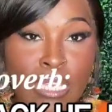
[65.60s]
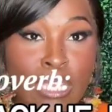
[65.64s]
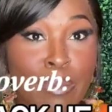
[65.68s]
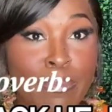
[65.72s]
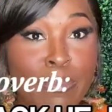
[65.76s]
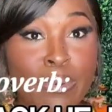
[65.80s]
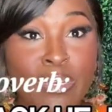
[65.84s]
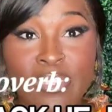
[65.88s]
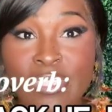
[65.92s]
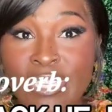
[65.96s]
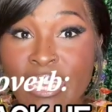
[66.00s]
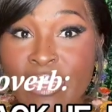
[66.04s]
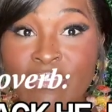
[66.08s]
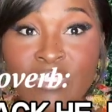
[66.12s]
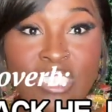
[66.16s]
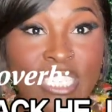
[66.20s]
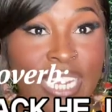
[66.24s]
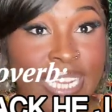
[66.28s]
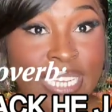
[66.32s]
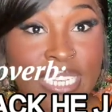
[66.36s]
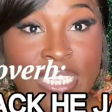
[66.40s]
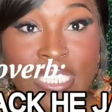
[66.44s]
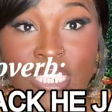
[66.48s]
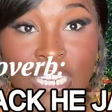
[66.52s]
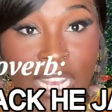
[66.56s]
you must give
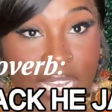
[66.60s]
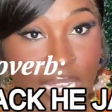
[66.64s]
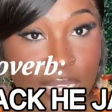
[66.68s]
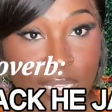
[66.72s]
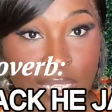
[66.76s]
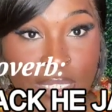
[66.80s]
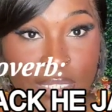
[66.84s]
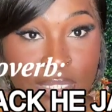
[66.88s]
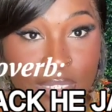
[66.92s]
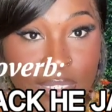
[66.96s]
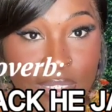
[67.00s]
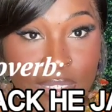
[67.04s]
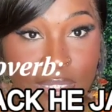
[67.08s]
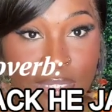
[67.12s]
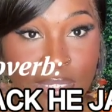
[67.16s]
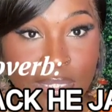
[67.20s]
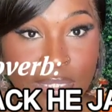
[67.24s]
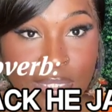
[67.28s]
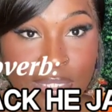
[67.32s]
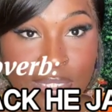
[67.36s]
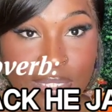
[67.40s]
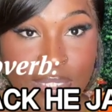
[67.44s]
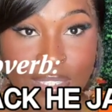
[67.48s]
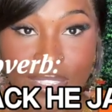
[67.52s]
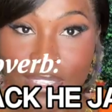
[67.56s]
Jackie jacket.
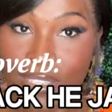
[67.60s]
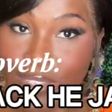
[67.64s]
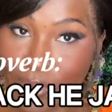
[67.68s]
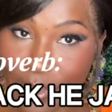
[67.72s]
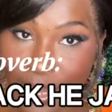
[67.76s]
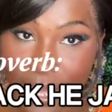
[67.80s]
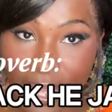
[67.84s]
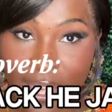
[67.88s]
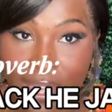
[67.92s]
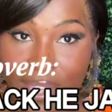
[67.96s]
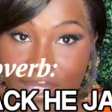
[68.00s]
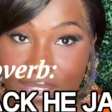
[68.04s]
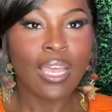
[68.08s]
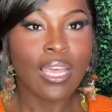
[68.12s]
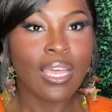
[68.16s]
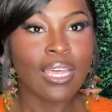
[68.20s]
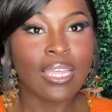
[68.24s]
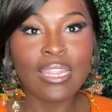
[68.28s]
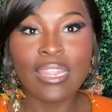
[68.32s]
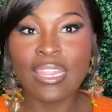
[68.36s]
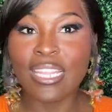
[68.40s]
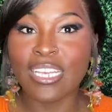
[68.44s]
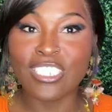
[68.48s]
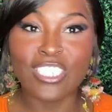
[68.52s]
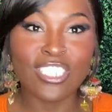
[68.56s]
Okay?
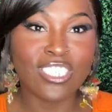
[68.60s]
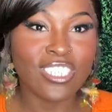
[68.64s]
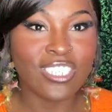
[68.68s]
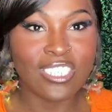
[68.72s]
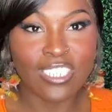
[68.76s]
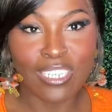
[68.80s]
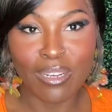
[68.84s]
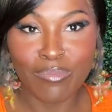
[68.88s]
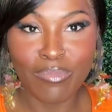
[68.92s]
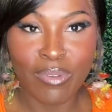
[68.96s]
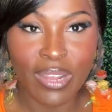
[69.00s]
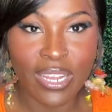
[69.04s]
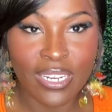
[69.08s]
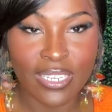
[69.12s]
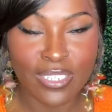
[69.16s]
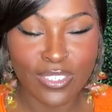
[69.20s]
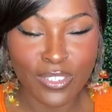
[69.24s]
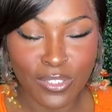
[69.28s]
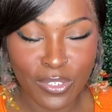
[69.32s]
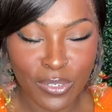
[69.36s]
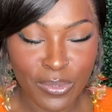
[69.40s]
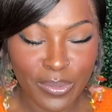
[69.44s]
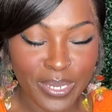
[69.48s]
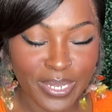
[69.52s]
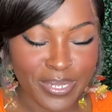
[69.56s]
Let's just jump right
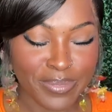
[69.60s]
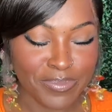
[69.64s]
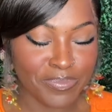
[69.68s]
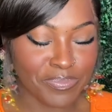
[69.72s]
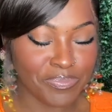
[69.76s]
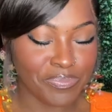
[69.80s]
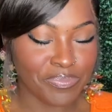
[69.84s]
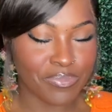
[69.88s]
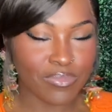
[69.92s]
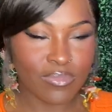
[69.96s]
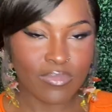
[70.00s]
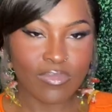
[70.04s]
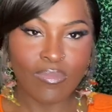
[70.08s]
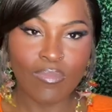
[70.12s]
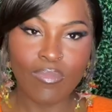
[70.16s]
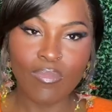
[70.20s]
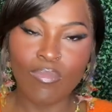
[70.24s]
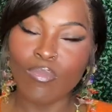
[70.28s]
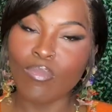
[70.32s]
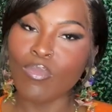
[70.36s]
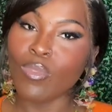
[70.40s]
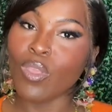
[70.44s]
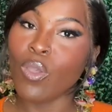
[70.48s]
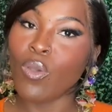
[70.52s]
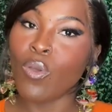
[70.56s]
into it.
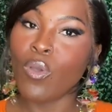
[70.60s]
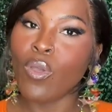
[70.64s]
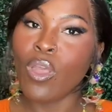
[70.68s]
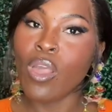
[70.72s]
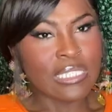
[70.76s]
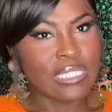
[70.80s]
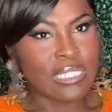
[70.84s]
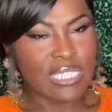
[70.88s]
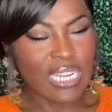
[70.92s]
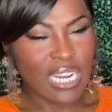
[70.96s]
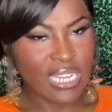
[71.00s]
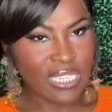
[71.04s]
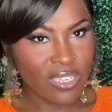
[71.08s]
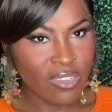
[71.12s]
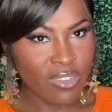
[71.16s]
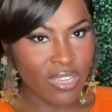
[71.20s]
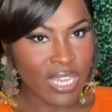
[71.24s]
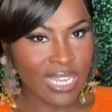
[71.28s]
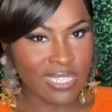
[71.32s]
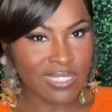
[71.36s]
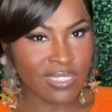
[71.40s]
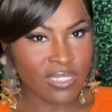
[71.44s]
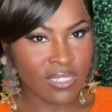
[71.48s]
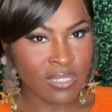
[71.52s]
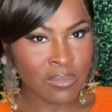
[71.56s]
Did I tell you
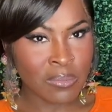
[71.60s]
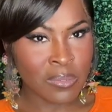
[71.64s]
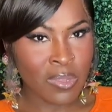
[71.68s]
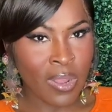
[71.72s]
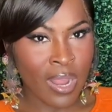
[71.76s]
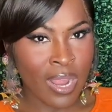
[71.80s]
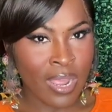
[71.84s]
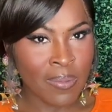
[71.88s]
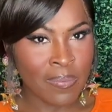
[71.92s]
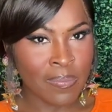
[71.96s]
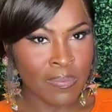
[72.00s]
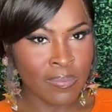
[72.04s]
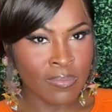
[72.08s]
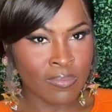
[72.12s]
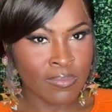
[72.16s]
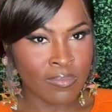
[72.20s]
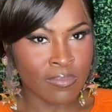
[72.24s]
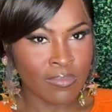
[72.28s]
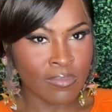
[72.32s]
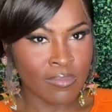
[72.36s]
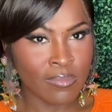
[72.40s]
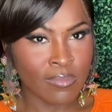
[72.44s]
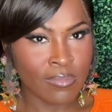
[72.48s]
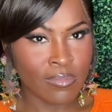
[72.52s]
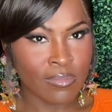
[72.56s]
guys to subscribe?
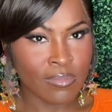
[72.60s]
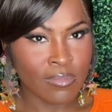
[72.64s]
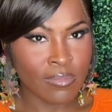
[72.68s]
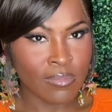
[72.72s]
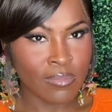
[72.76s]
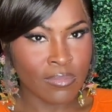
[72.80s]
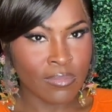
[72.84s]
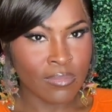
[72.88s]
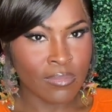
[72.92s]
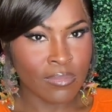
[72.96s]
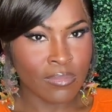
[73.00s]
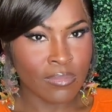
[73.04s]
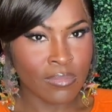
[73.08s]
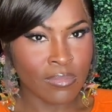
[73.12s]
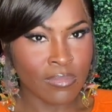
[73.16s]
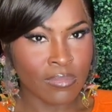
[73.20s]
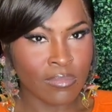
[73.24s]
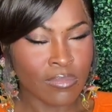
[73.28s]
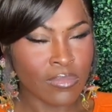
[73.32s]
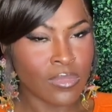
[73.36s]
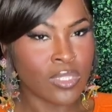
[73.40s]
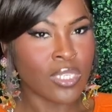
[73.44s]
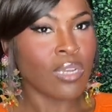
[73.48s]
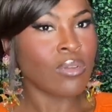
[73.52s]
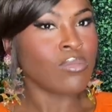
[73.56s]

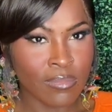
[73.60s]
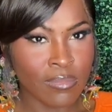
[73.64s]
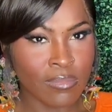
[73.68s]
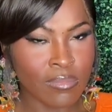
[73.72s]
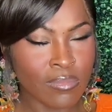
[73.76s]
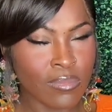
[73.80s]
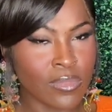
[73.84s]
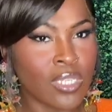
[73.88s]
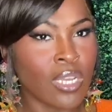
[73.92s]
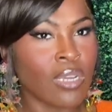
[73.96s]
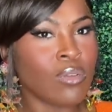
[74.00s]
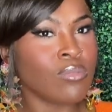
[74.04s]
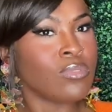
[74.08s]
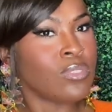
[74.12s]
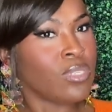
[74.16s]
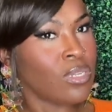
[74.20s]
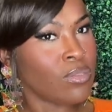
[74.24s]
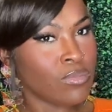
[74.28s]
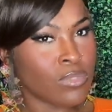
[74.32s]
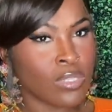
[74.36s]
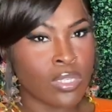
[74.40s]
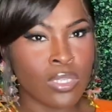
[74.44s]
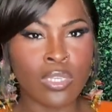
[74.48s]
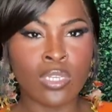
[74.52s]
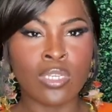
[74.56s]
don't.
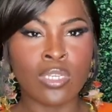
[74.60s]
don't